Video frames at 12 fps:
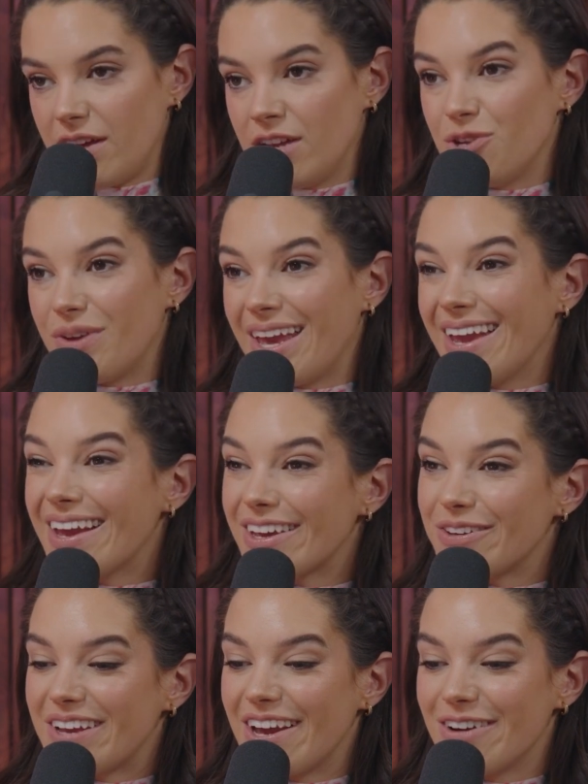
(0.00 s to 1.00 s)
And you can't
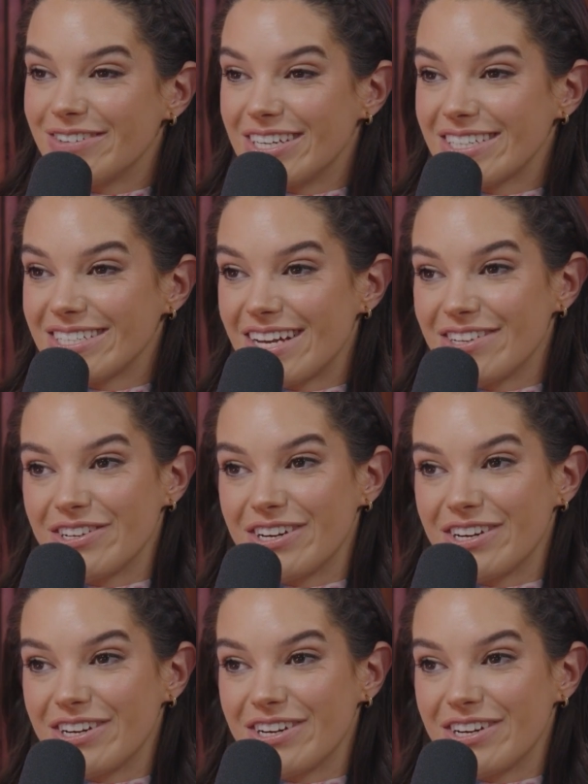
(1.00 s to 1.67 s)
overextend your